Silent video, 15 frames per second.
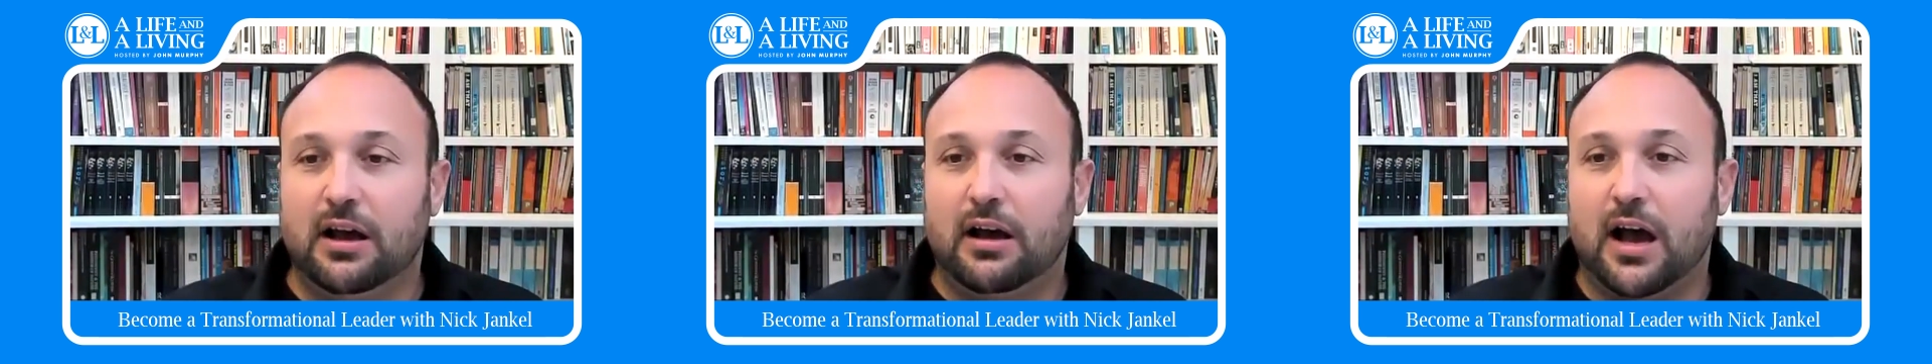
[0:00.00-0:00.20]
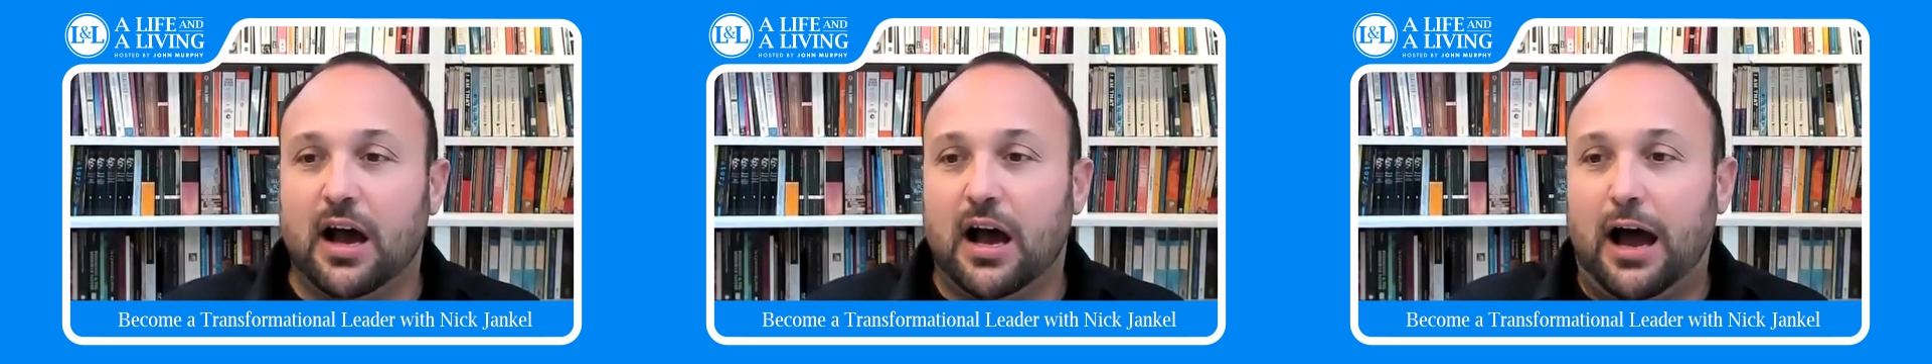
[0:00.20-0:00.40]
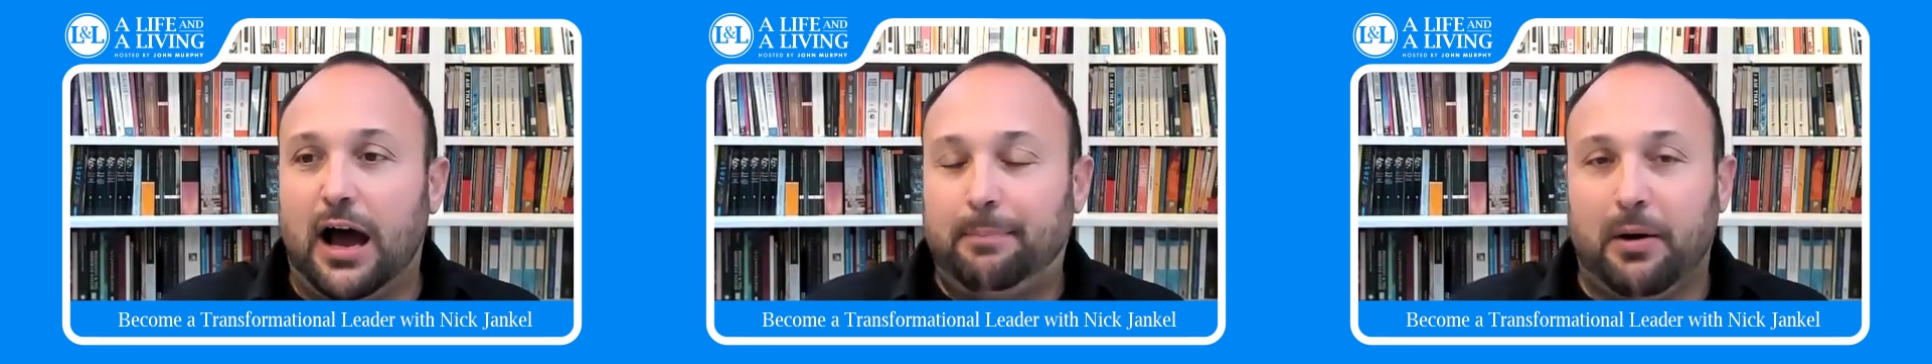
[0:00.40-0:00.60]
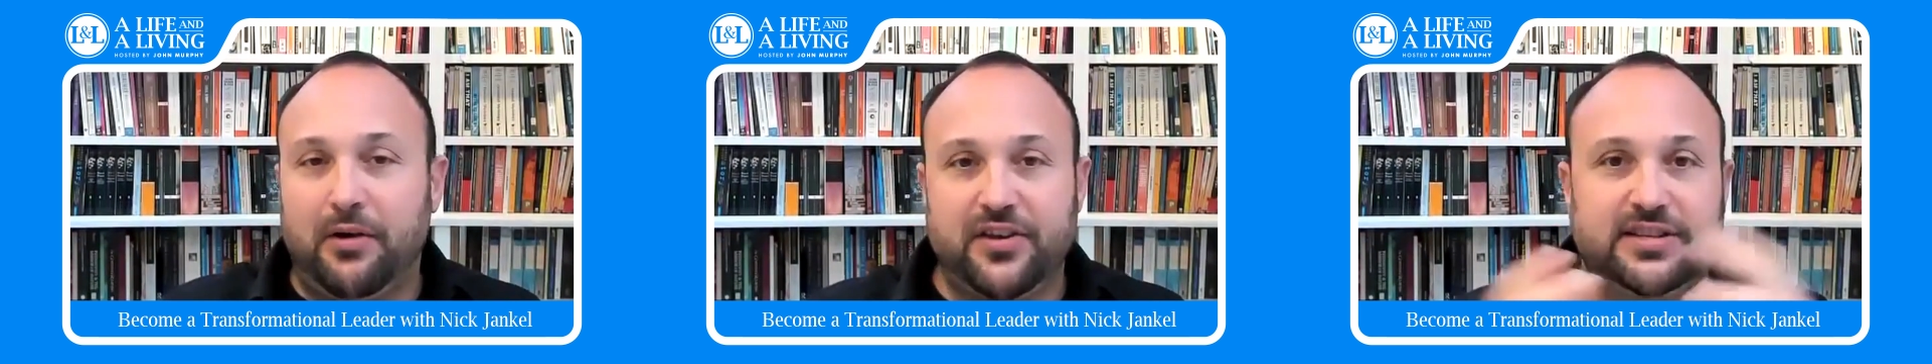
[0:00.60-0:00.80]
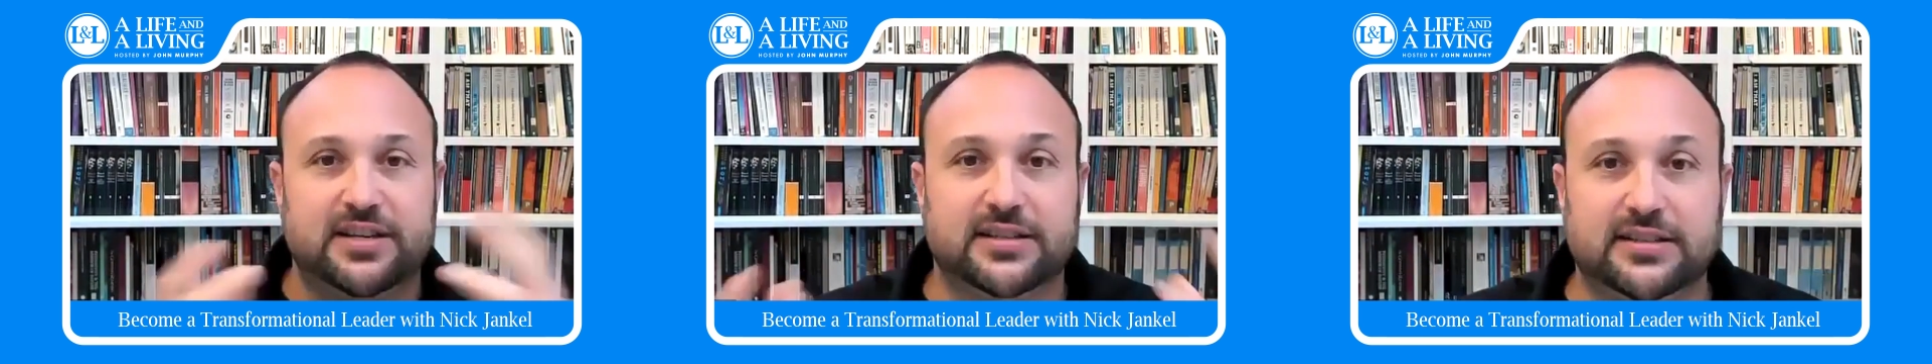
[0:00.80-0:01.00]

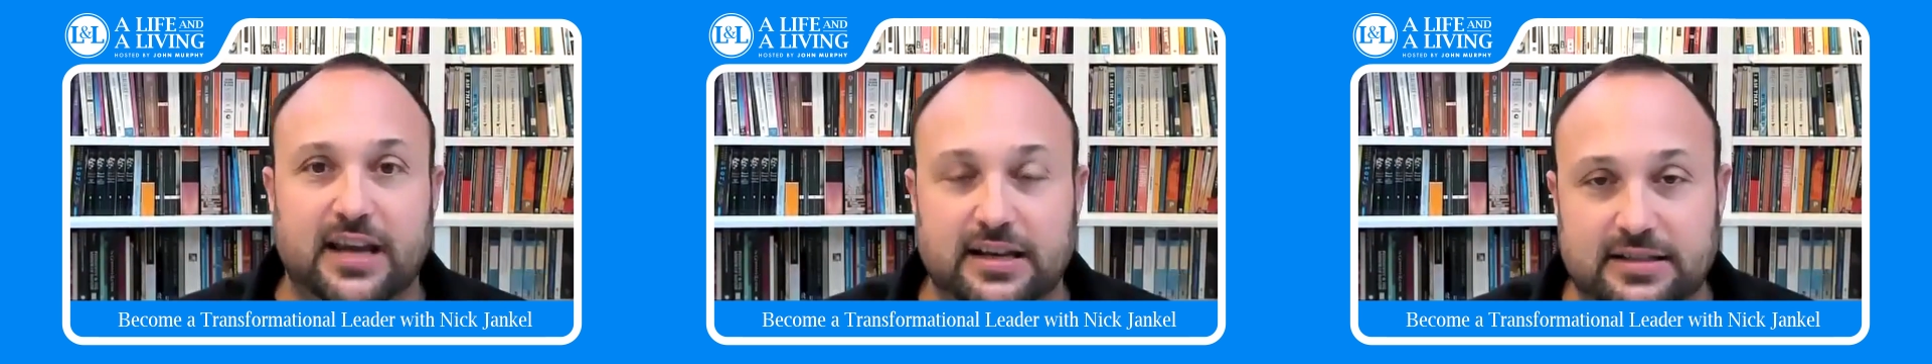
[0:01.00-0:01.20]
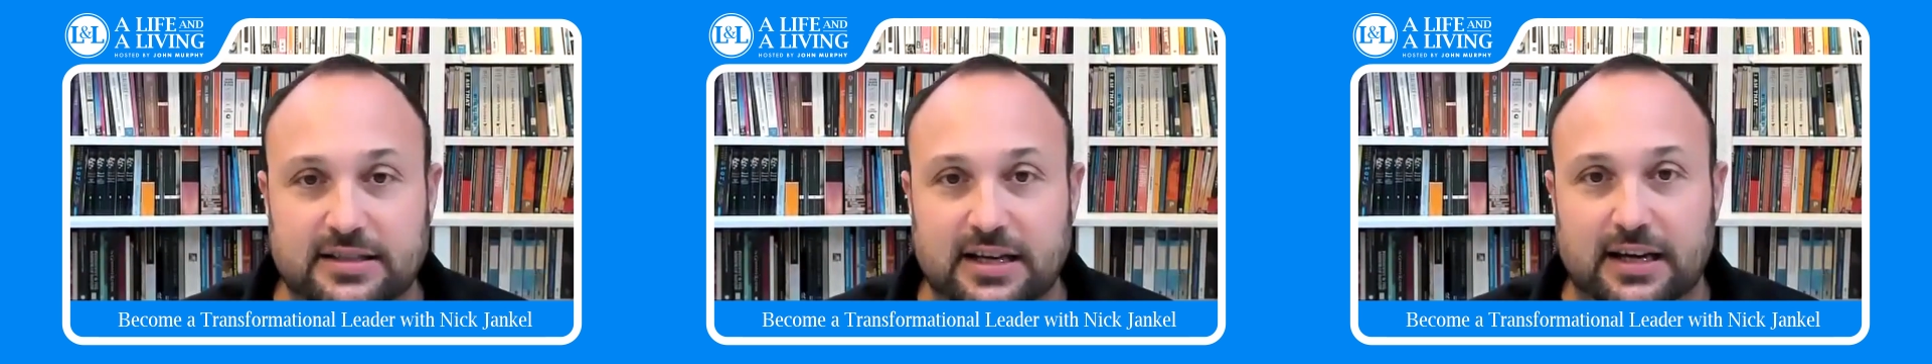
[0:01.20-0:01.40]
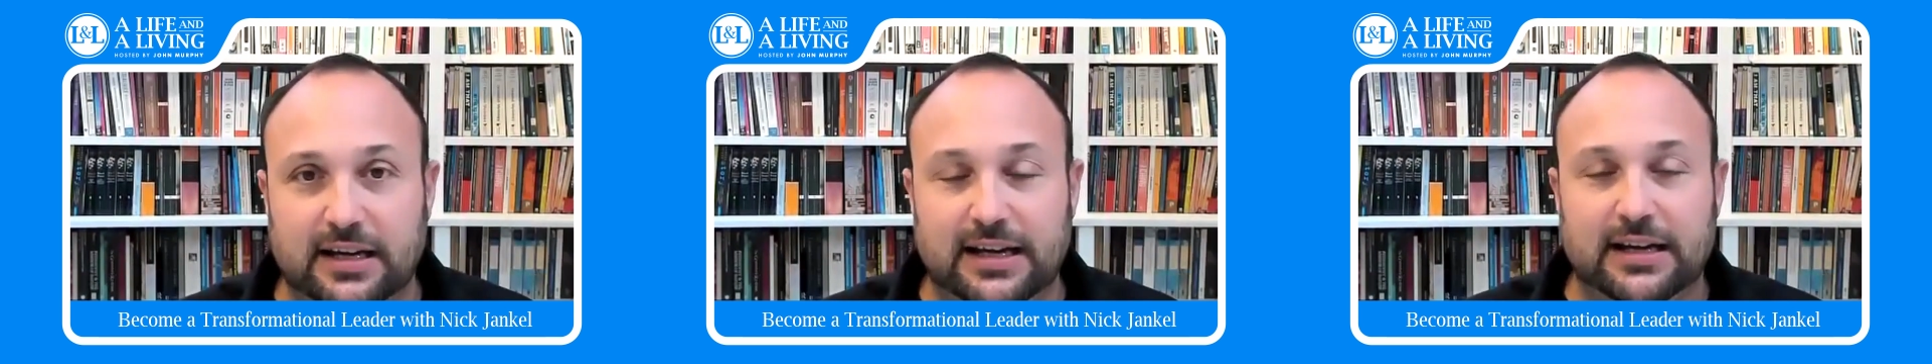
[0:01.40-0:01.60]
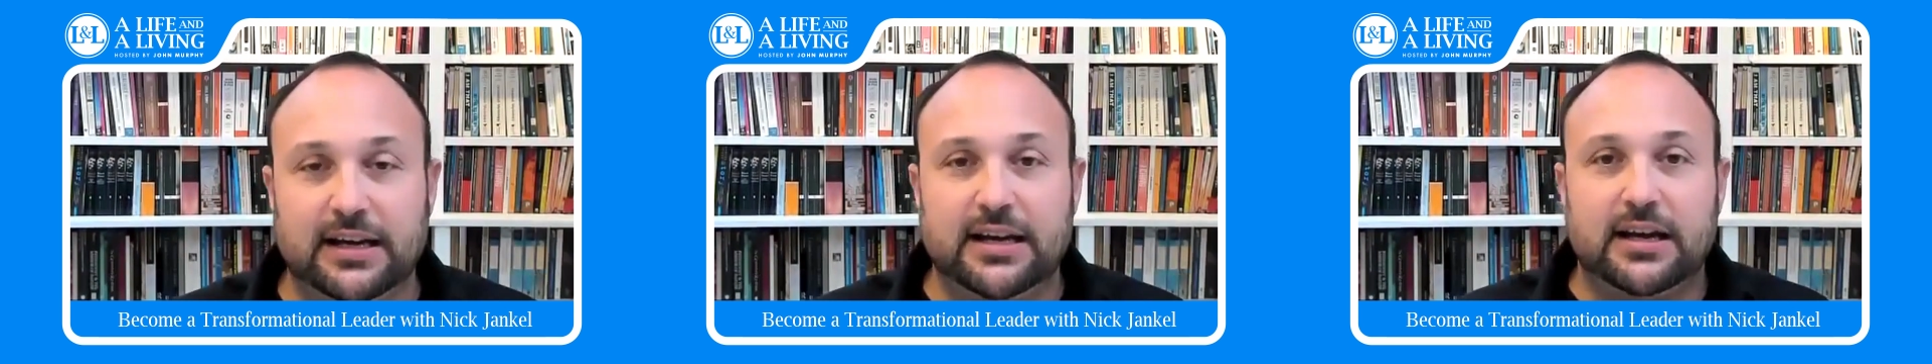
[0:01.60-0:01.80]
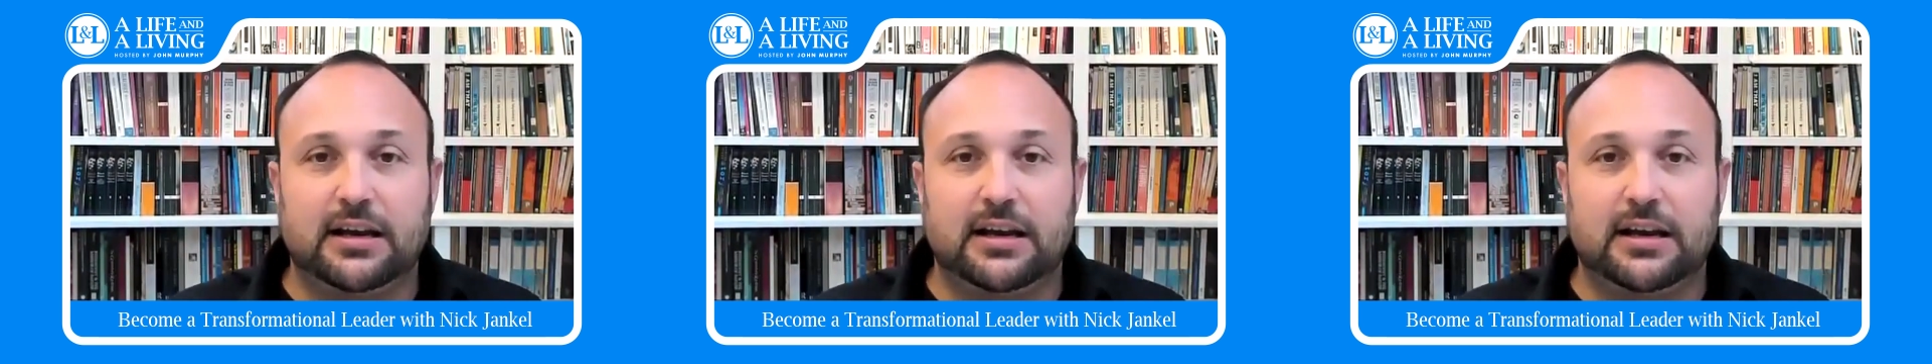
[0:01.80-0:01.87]
hypothesis testing,